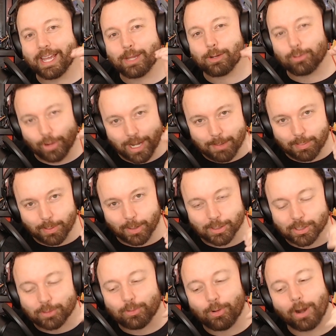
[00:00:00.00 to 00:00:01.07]

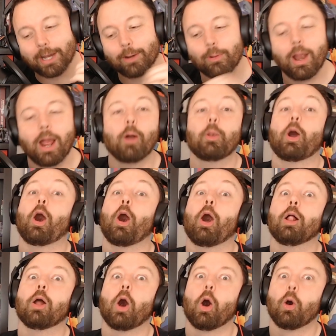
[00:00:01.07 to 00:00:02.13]
Reapers running around
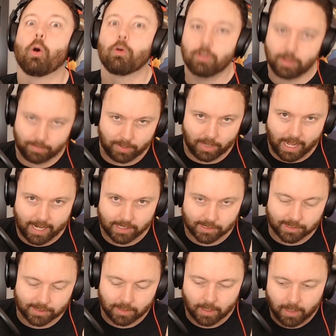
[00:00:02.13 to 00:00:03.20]
all over the
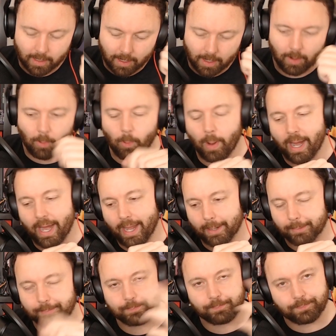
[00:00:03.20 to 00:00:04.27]
place when
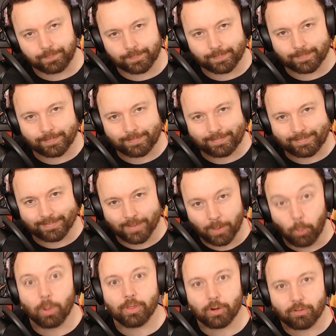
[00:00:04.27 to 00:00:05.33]

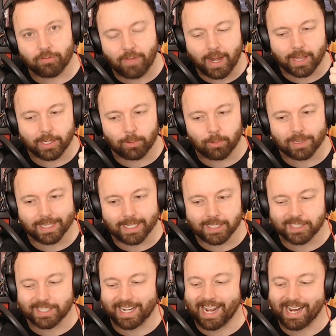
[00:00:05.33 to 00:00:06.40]
they're finally
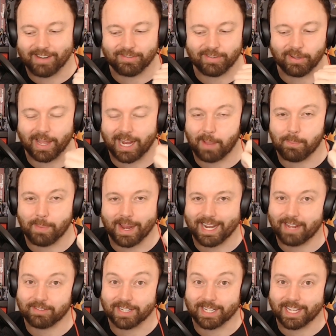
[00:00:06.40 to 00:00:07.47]
released, and I feel like I might
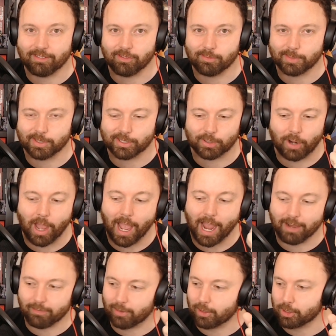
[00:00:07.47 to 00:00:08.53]
have to give them a
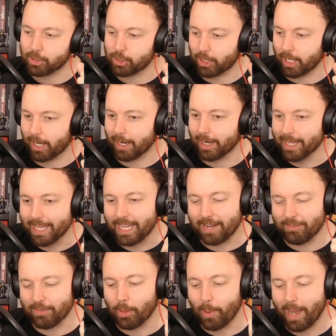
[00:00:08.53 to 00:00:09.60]
try for sure.
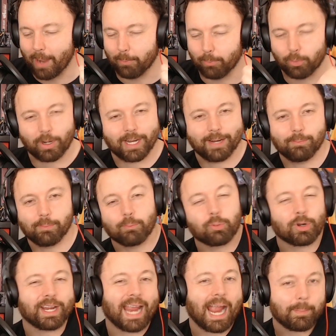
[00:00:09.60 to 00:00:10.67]
Even though I am
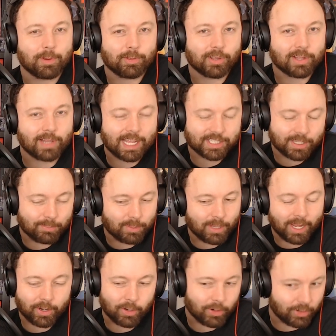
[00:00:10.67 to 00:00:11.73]
pretty happy with the class I'm
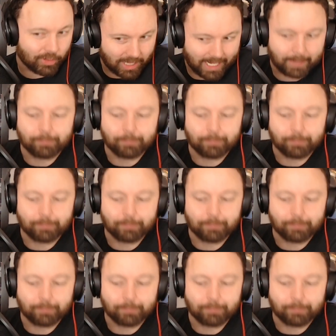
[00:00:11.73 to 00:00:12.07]
playing currently,